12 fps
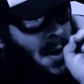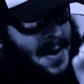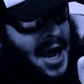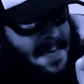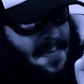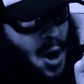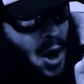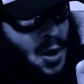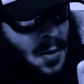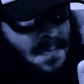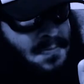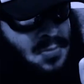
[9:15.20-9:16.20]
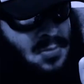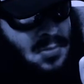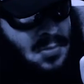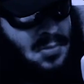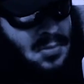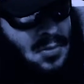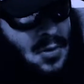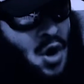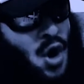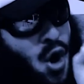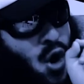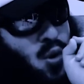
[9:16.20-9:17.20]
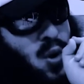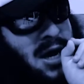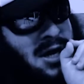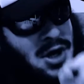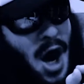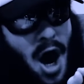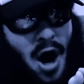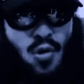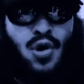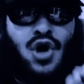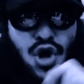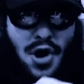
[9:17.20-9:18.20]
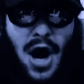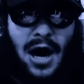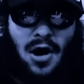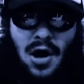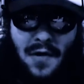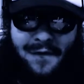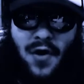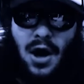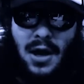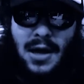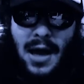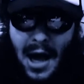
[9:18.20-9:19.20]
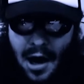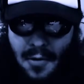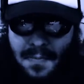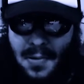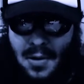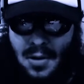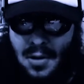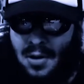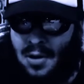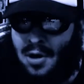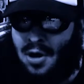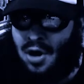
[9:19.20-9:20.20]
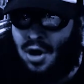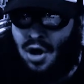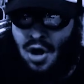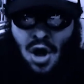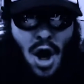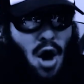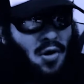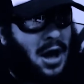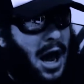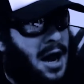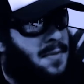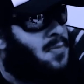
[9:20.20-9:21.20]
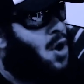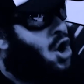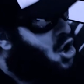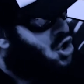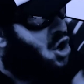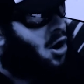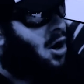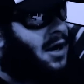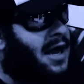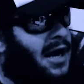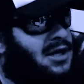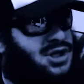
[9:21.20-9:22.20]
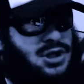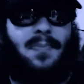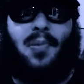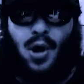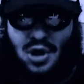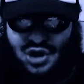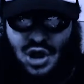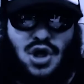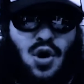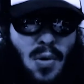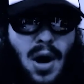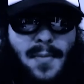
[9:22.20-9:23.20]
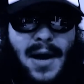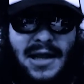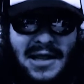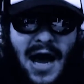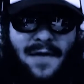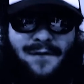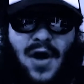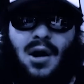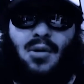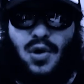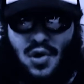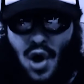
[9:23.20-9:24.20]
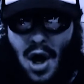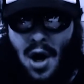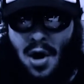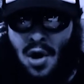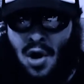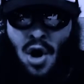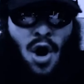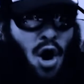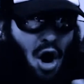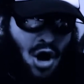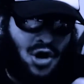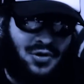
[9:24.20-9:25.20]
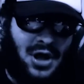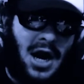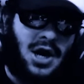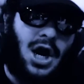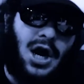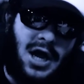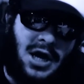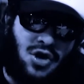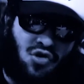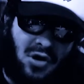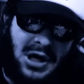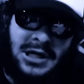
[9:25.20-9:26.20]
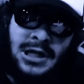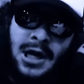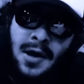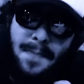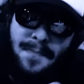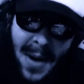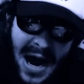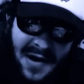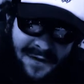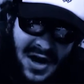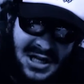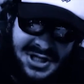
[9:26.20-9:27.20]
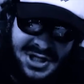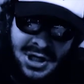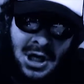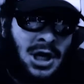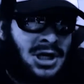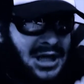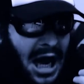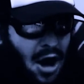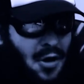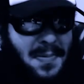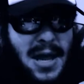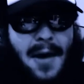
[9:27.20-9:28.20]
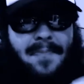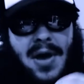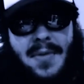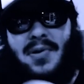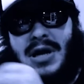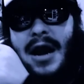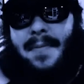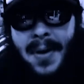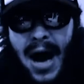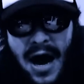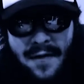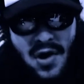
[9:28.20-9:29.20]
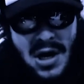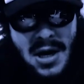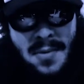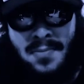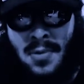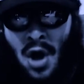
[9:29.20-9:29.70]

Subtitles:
People who we know you're not going to fucking help. Okay. You're against abortion. You want to make that federal law. Are you then going to increase benefits to help get people out of poverty?